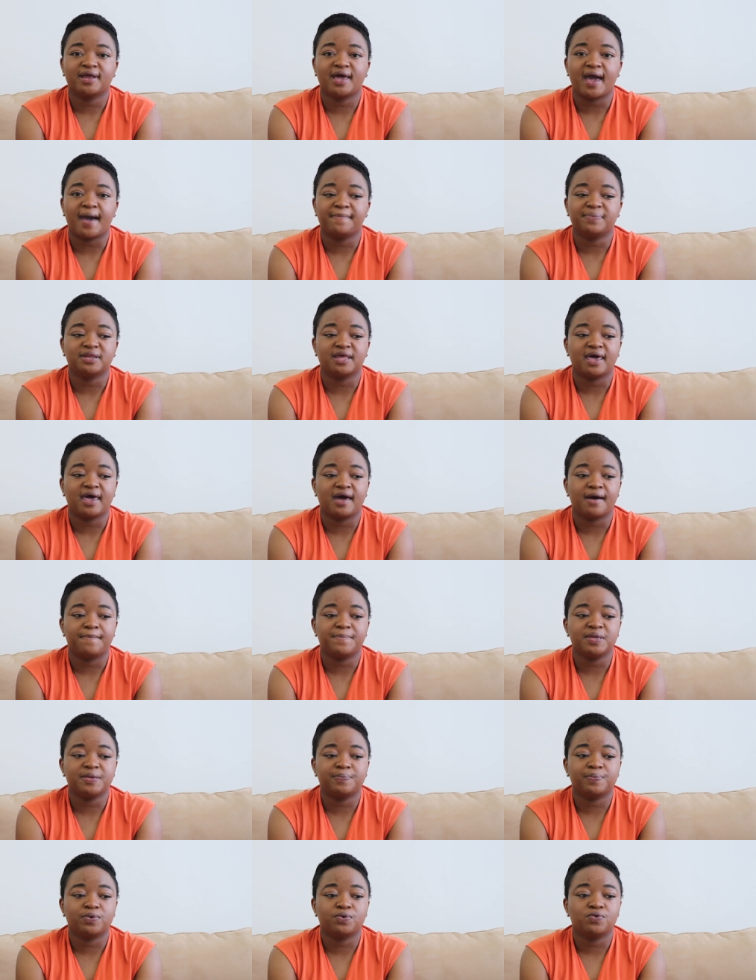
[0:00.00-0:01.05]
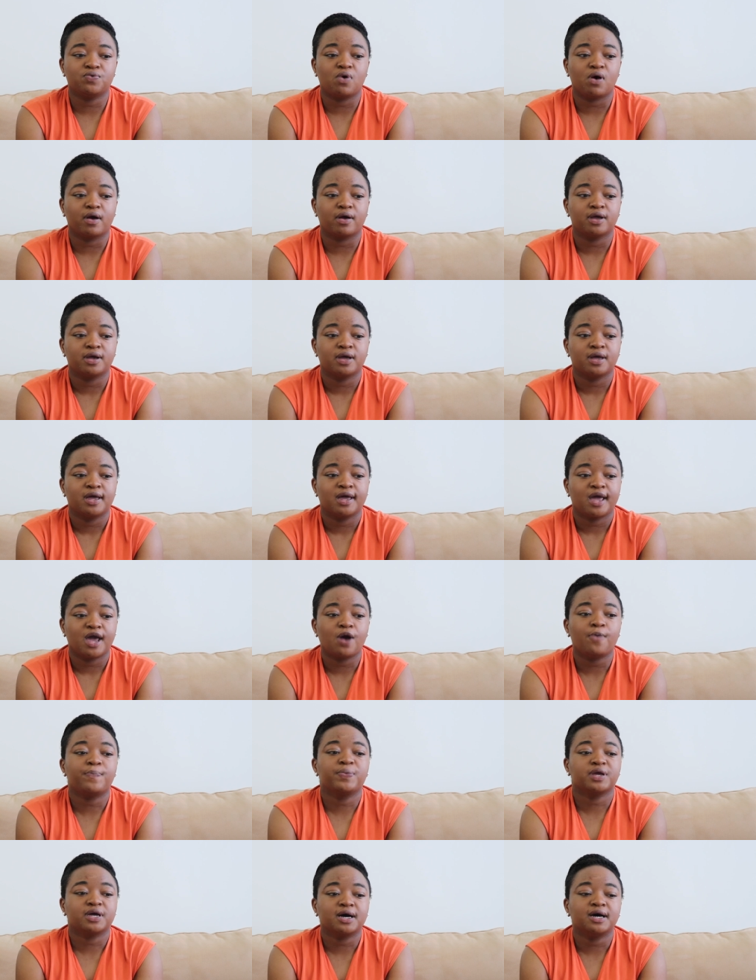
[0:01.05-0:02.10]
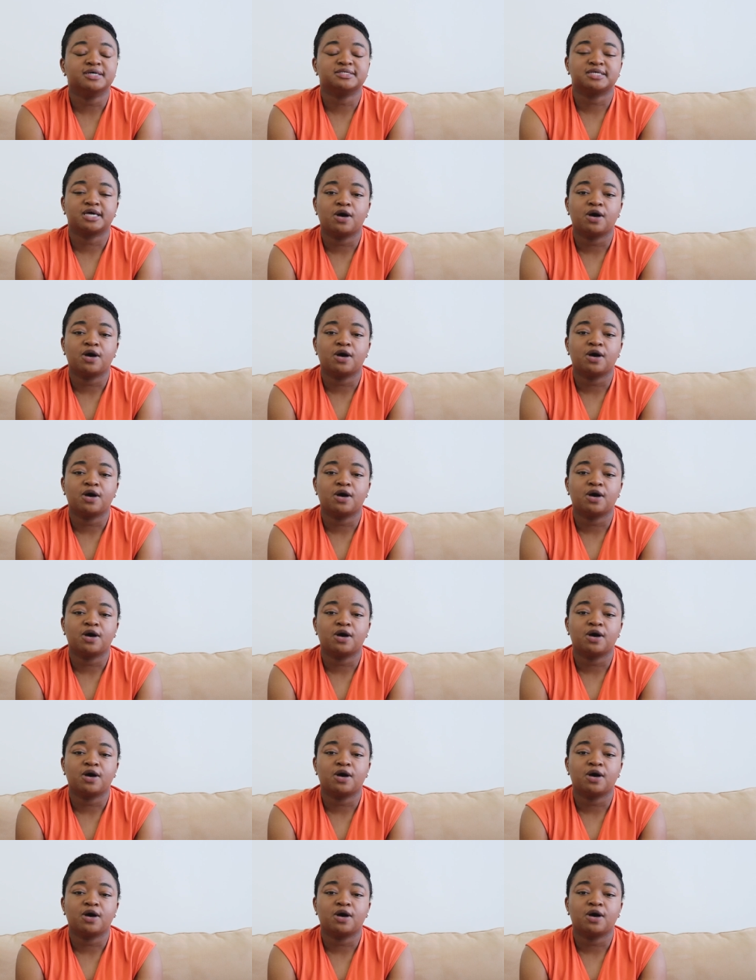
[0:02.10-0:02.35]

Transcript: happy to have people who are helping us